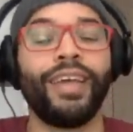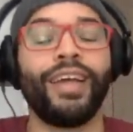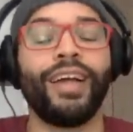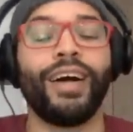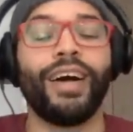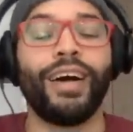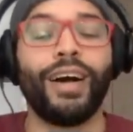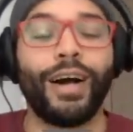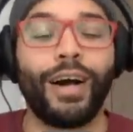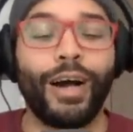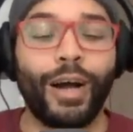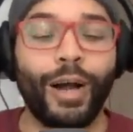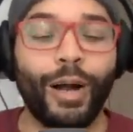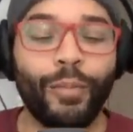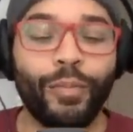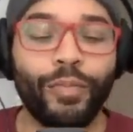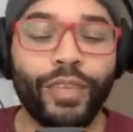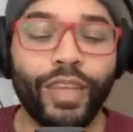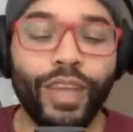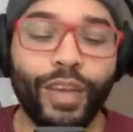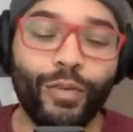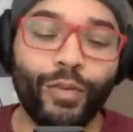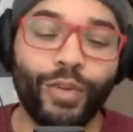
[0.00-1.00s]

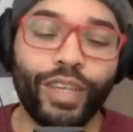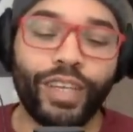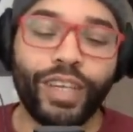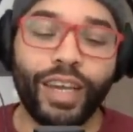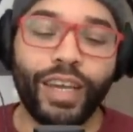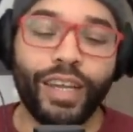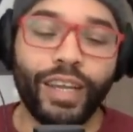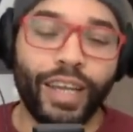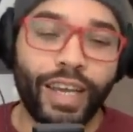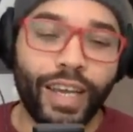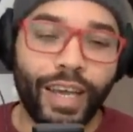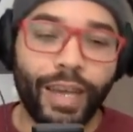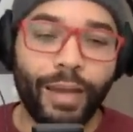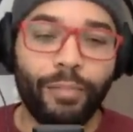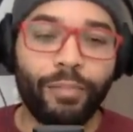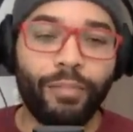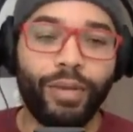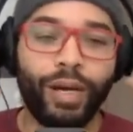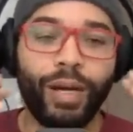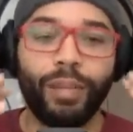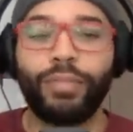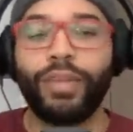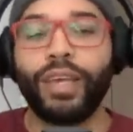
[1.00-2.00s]
Um, and we kind of had
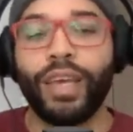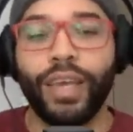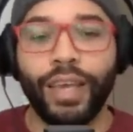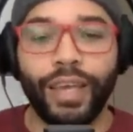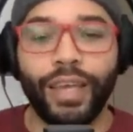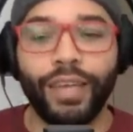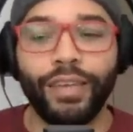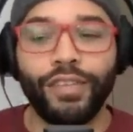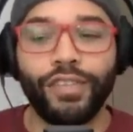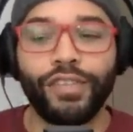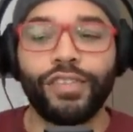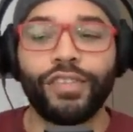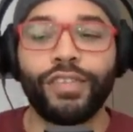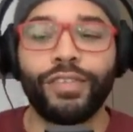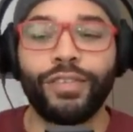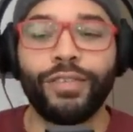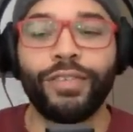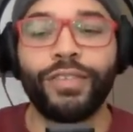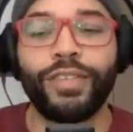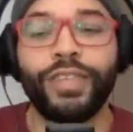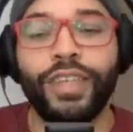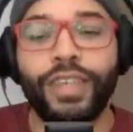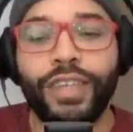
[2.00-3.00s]
bumped heads
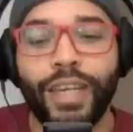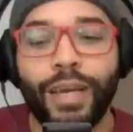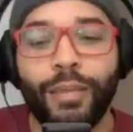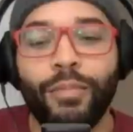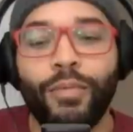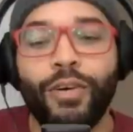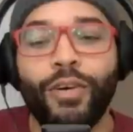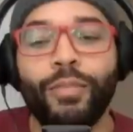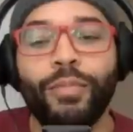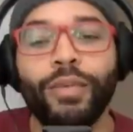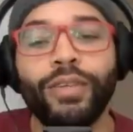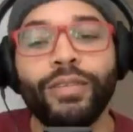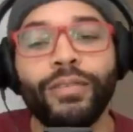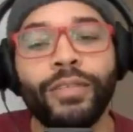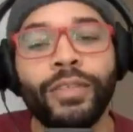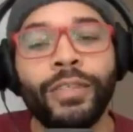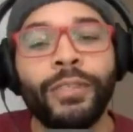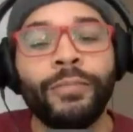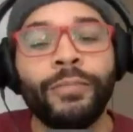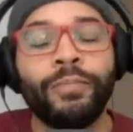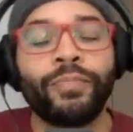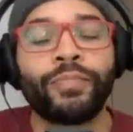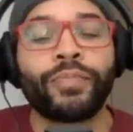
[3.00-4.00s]
in that moment,
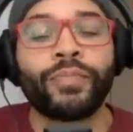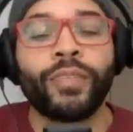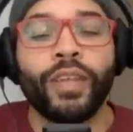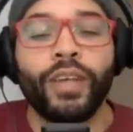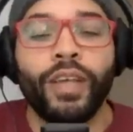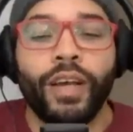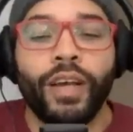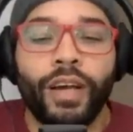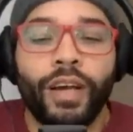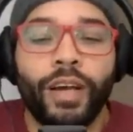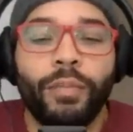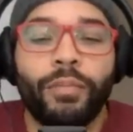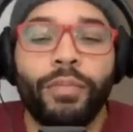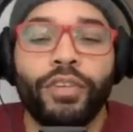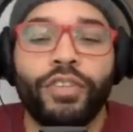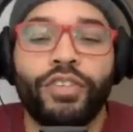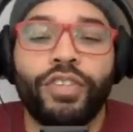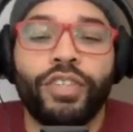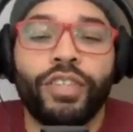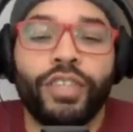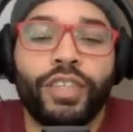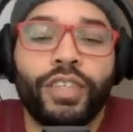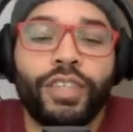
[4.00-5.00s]
uh, but
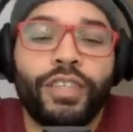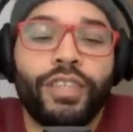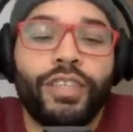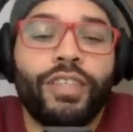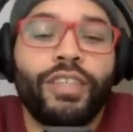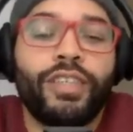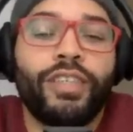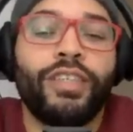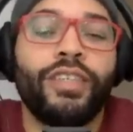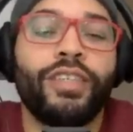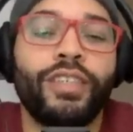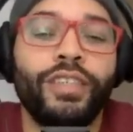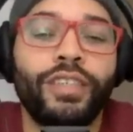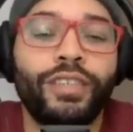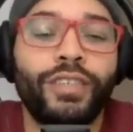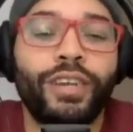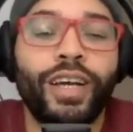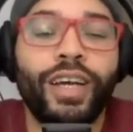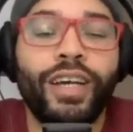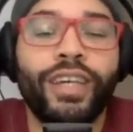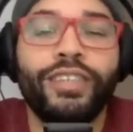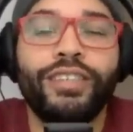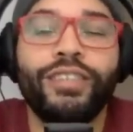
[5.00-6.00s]
she, you
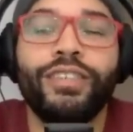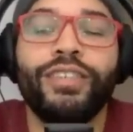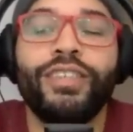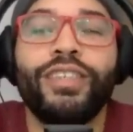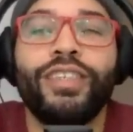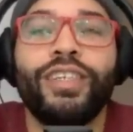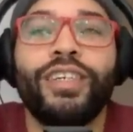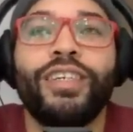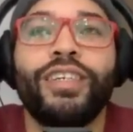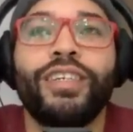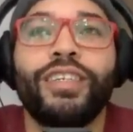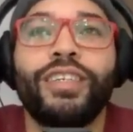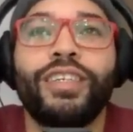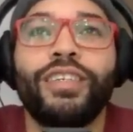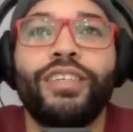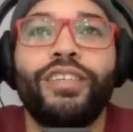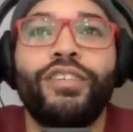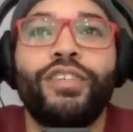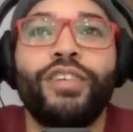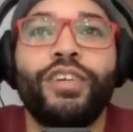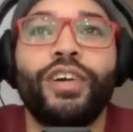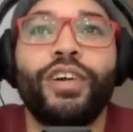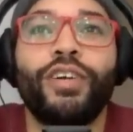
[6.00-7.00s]
know,
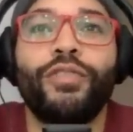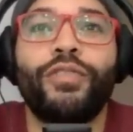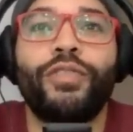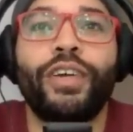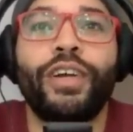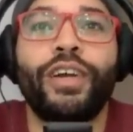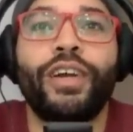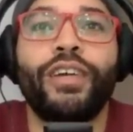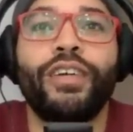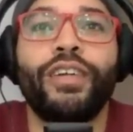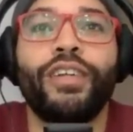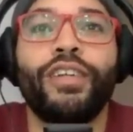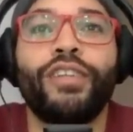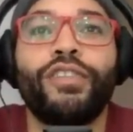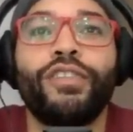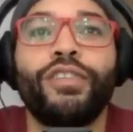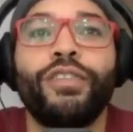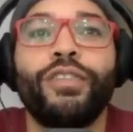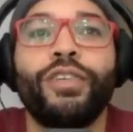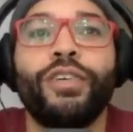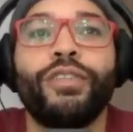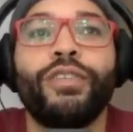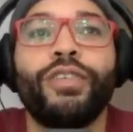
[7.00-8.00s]
to her fairness,
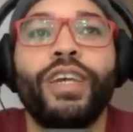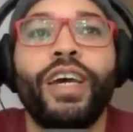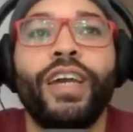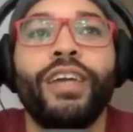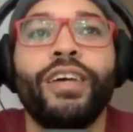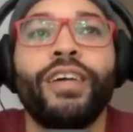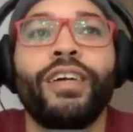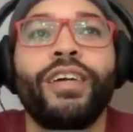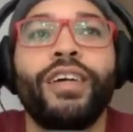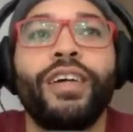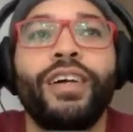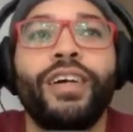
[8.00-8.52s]
you know, you gotta.